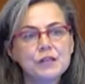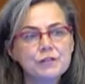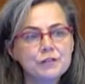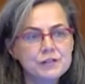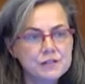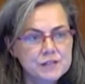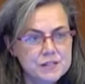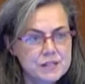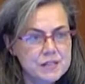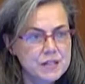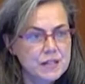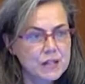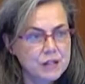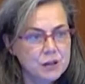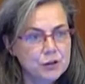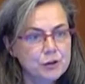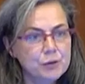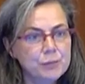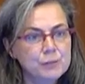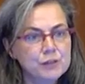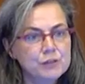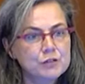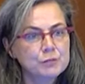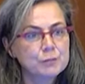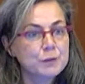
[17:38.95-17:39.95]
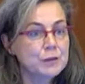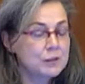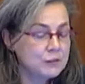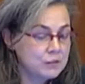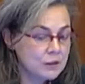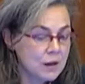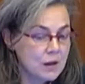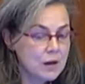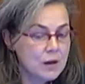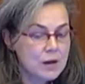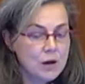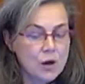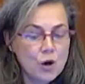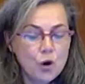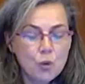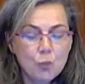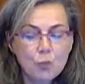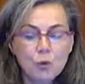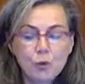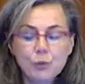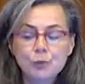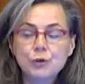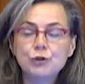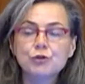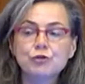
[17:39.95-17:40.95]
if it's in economics, because
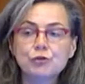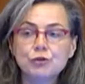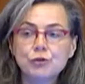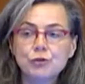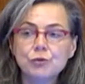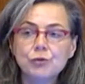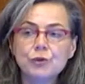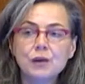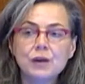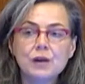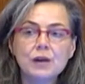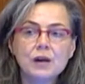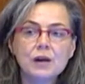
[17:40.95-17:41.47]
what we do,